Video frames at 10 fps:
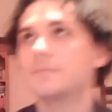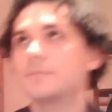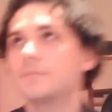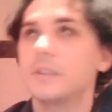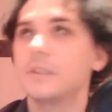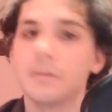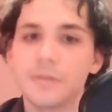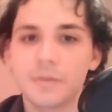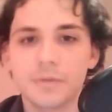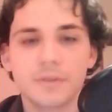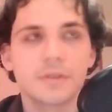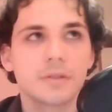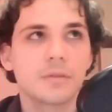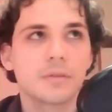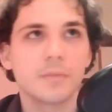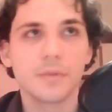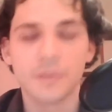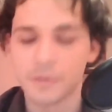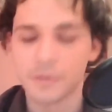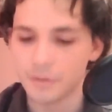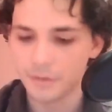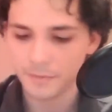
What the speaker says: we talked before